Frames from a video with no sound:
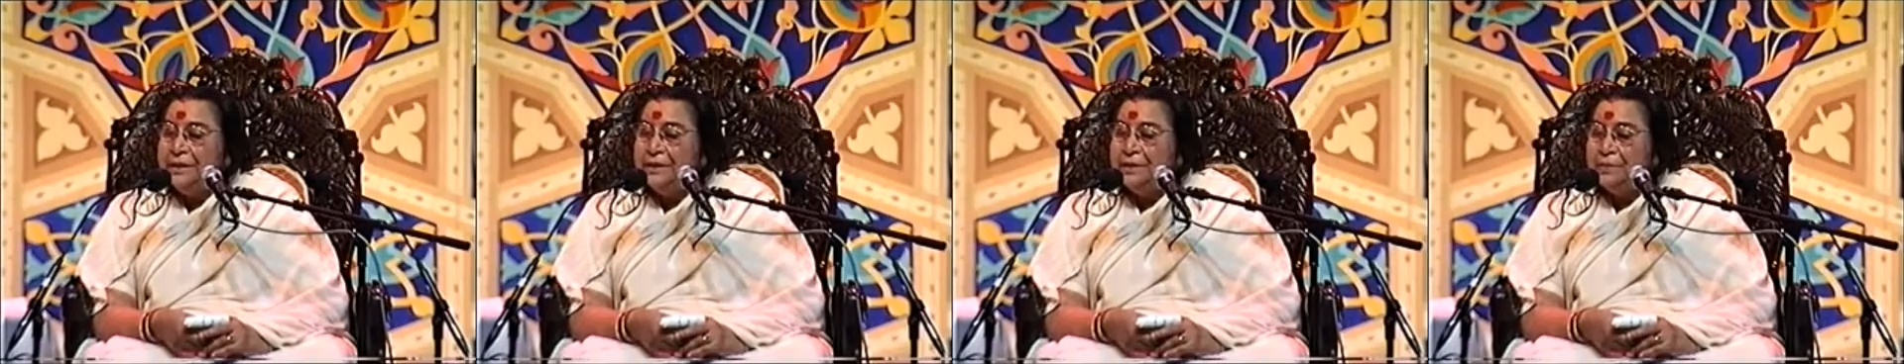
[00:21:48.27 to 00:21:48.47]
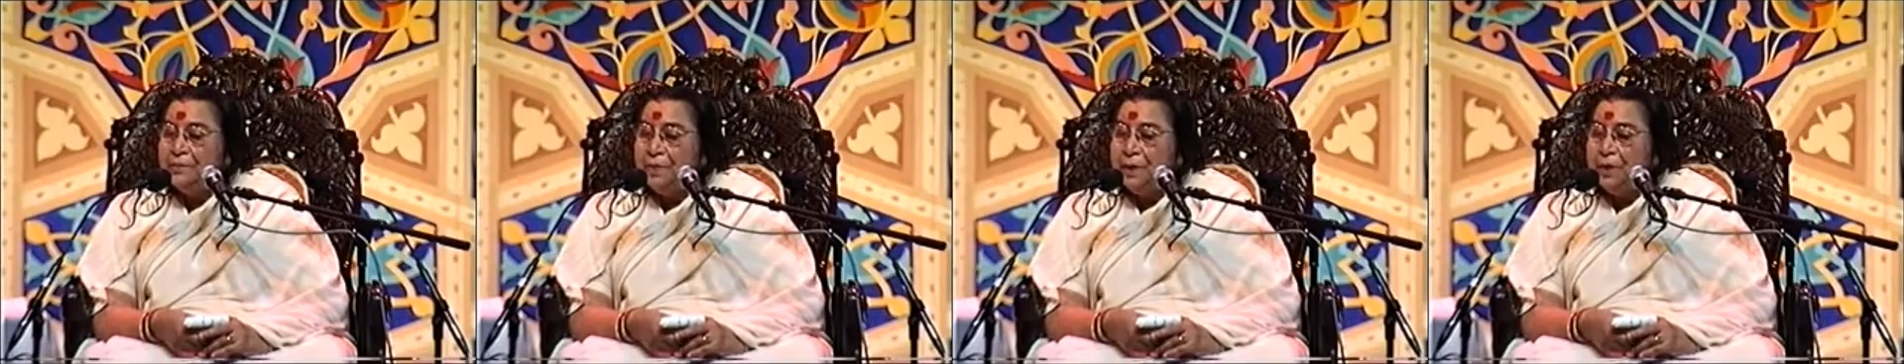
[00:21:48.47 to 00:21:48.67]

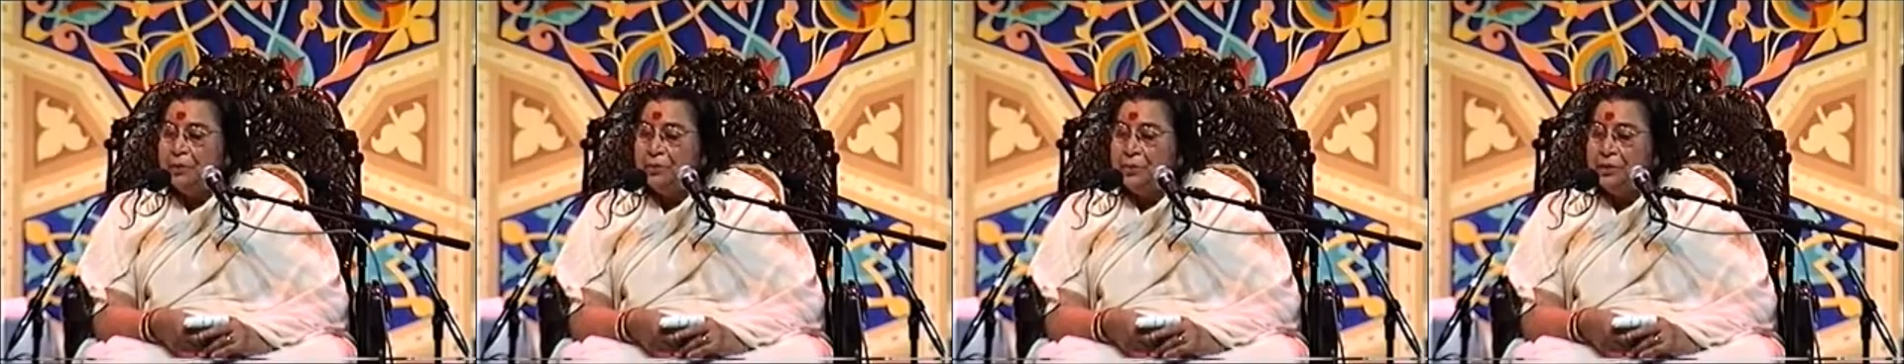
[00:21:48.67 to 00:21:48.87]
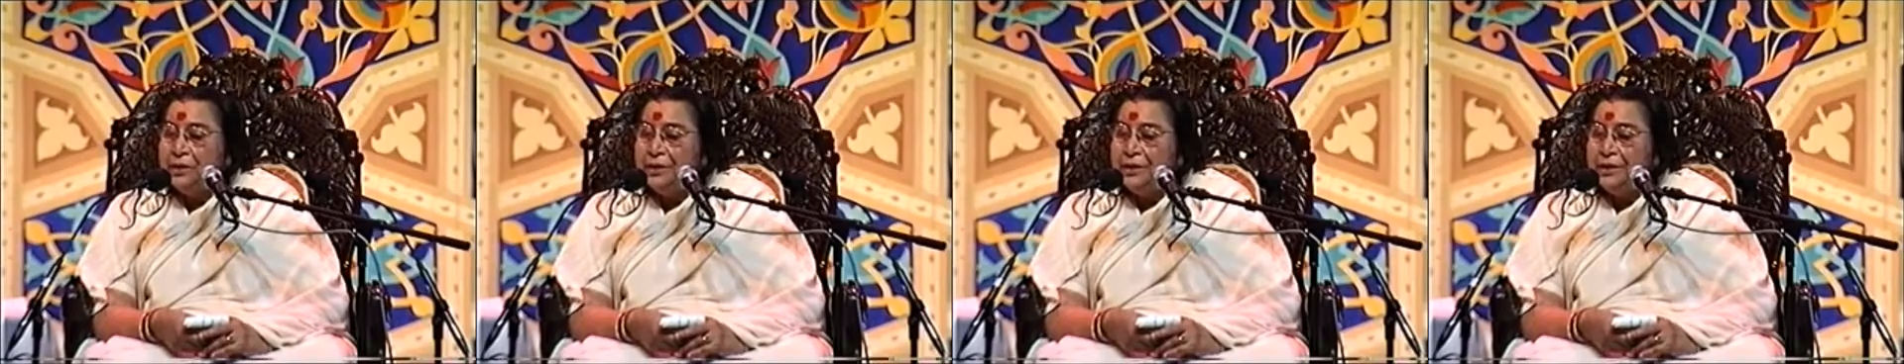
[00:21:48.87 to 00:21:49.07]

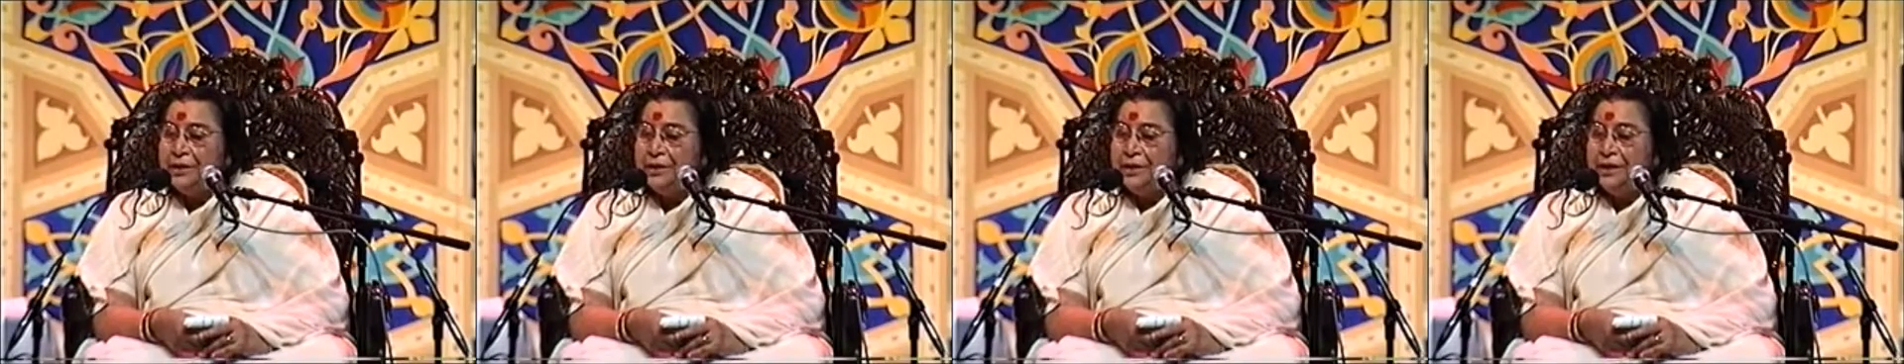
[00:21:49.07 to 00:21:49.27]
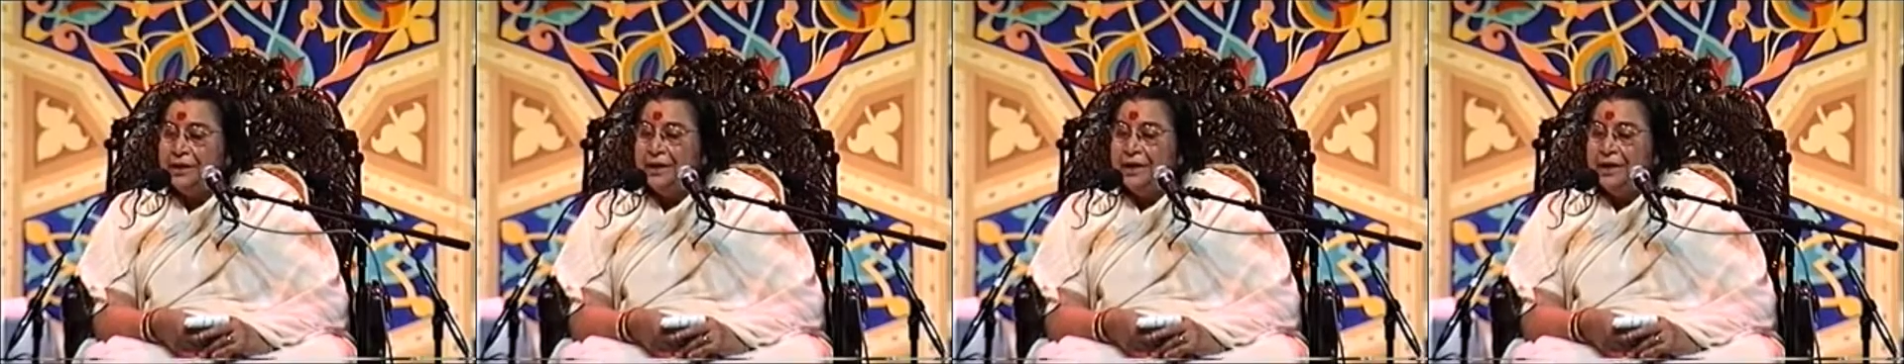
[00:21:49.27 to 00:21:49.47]
sprouting
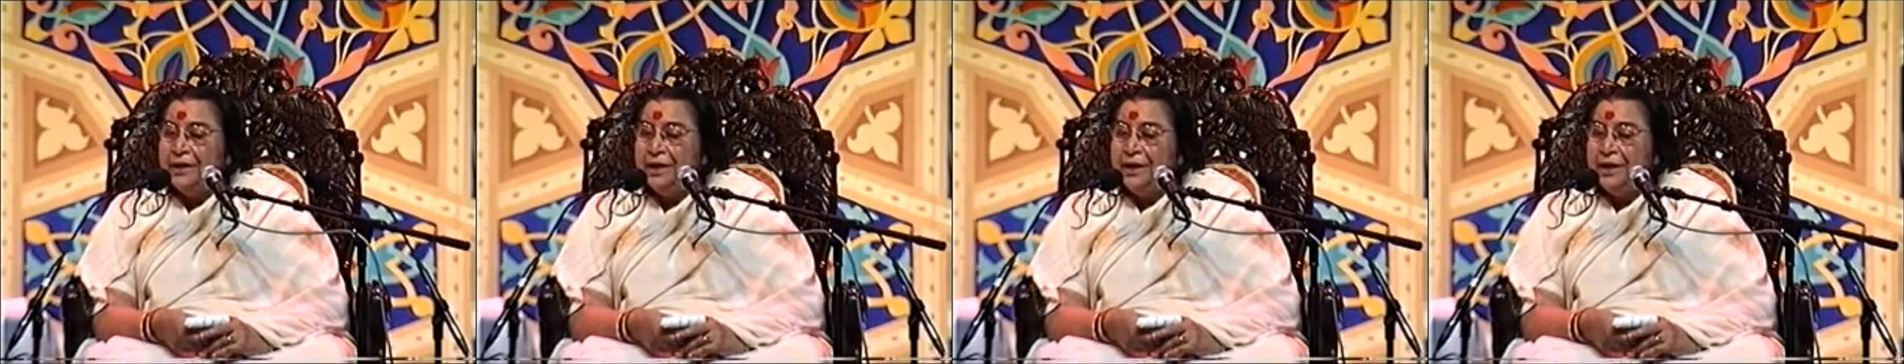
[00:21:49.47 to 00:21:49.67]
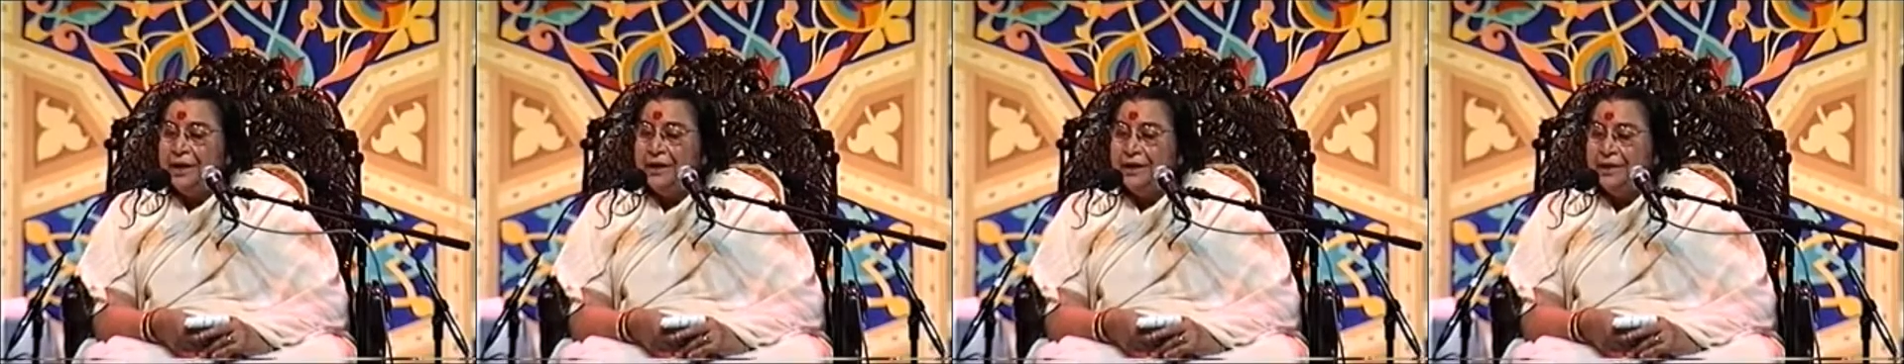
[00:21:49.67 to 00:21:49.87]

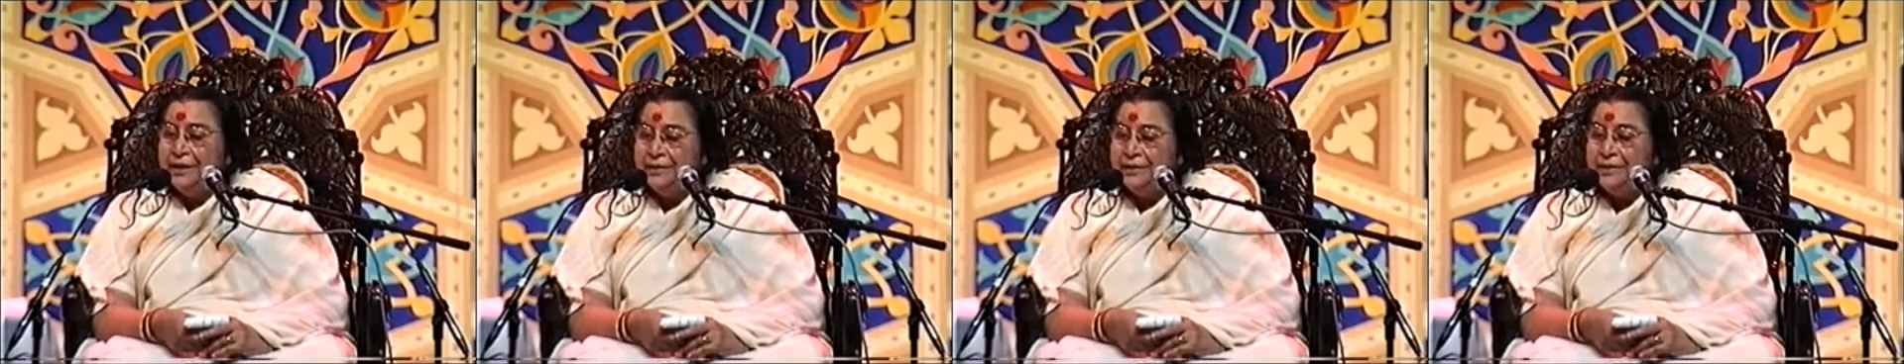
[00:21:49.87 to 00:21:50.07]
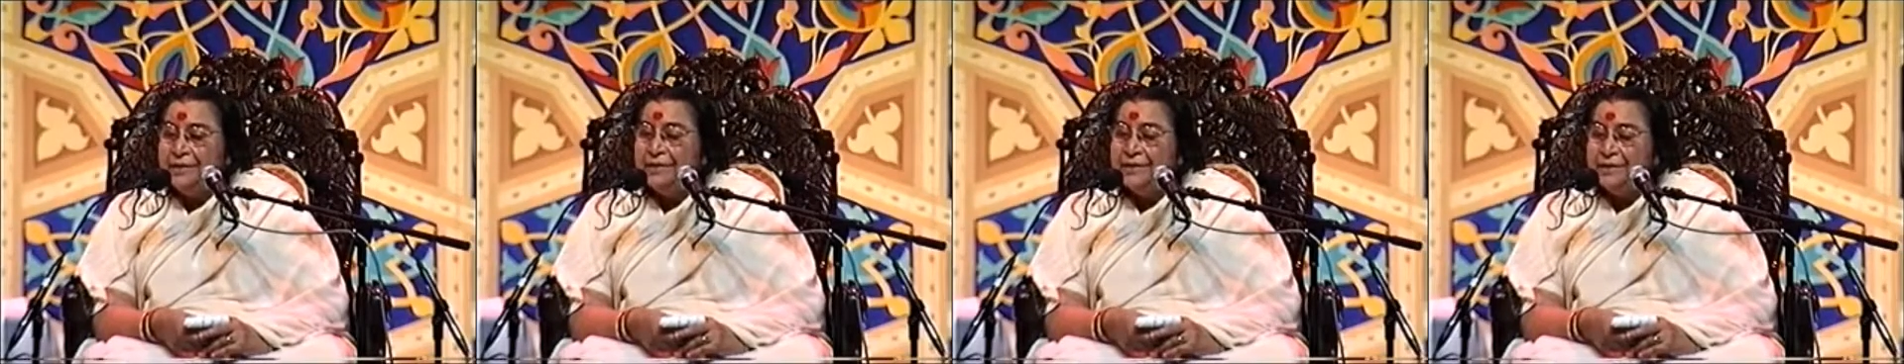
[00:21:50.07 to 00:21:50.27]
and
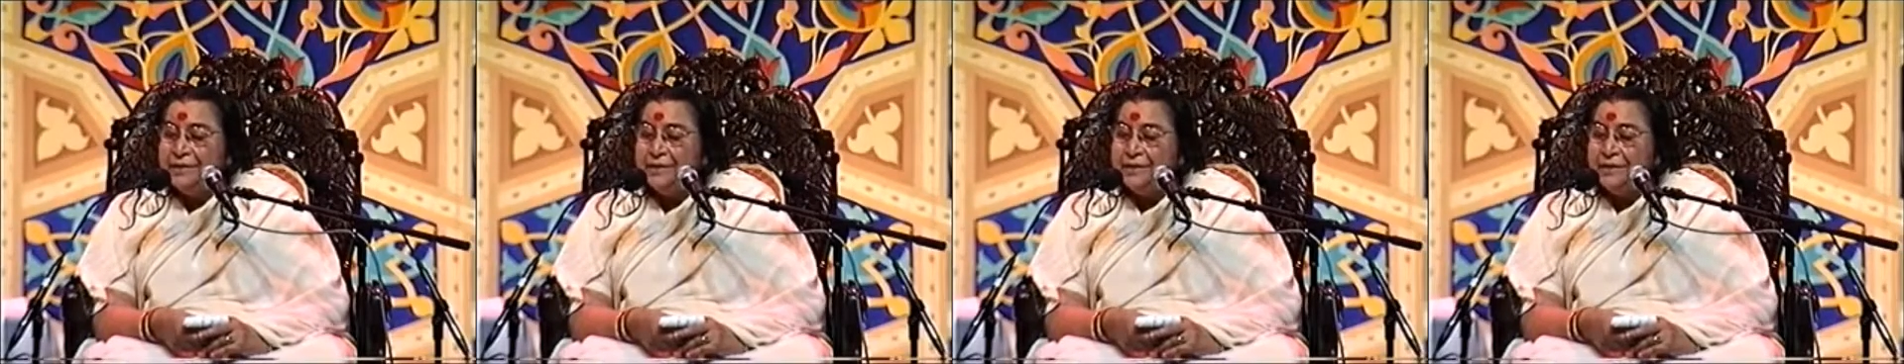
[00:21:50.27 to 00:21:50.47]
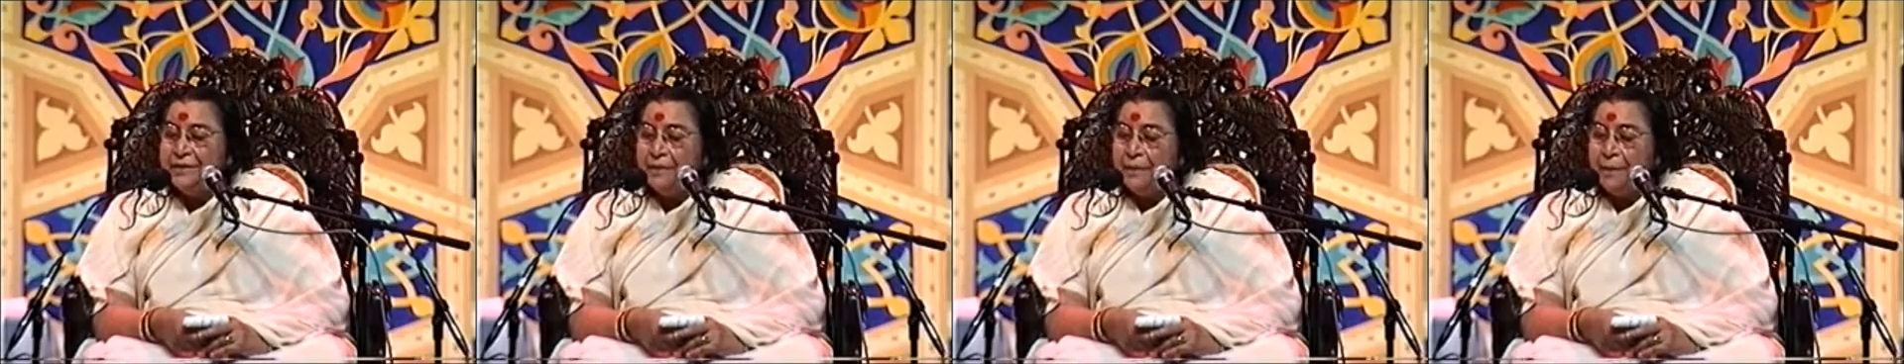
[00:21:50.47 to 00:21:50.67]
existing.